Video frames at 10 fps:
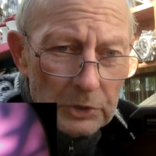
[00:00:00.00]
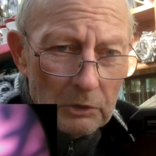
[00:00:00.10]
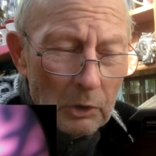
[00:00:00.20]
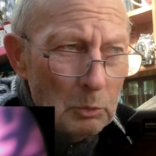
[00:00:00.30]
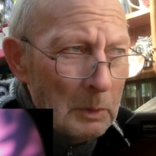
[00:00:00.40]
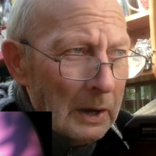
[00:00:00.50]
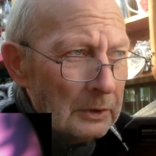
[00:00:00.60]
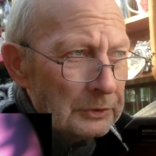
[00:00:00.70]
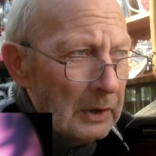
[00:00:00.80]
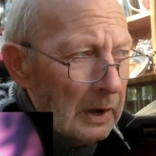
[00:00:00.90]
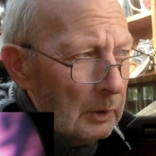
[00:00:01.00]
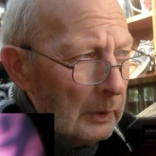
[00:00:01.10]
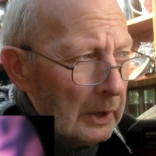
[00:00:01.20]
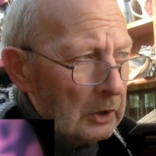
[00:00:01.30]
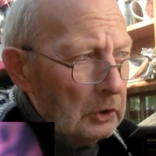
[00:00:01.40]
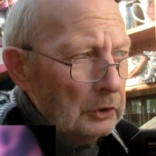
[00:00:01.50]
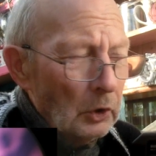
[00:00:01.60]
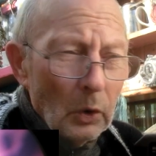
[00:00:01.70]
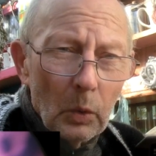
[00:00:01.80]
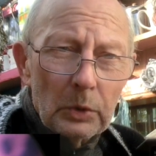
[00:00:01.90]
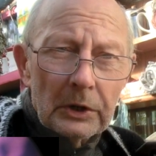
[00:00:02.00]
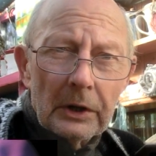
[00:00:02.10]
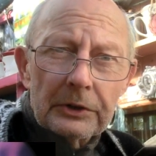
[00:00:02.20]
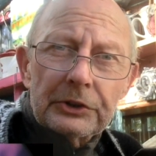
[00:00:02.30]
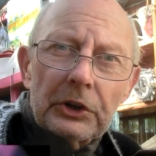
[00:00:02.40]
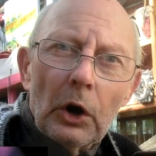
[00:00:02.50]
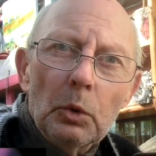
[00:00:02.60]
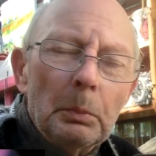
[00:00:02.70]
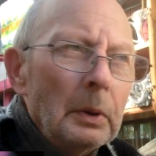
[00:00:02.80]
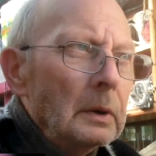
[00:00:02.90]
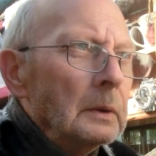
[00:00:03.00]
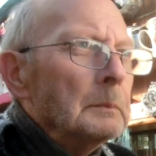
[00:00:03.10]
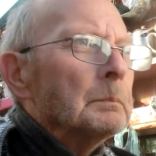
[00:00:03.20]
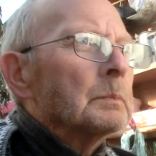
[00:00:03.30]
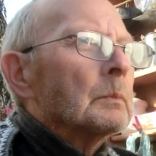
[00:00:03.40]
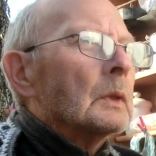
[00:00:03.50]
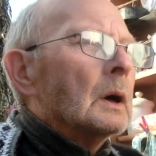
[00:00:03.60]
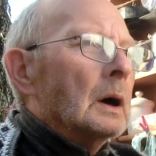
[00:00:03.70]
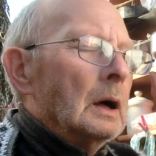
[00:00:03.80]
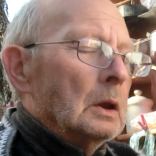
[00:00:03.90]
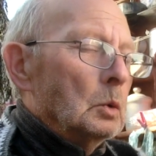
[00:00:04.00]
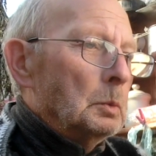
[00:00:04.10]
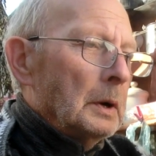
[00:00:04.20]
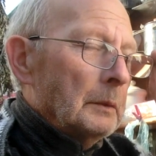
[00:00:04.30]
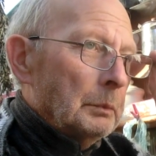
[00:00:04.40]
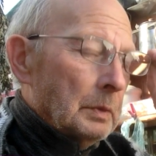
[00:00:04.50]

zero mounts now. It could alter the scope a little bit.